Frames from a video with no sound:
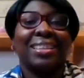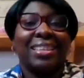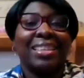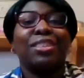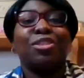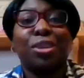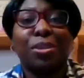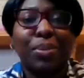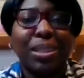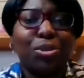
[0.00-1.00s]
initial
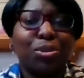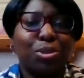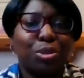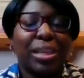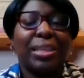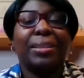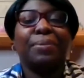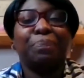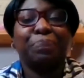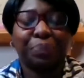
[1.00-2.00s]
medical training
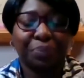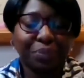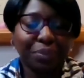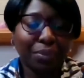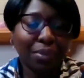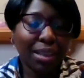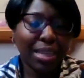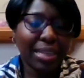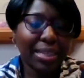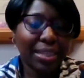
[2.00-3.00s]

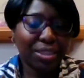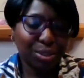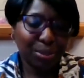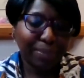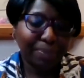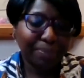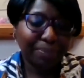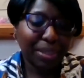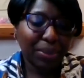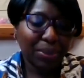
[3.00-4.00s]
in Nigeria.
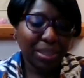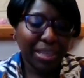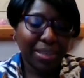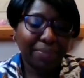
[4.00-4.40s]
Okay.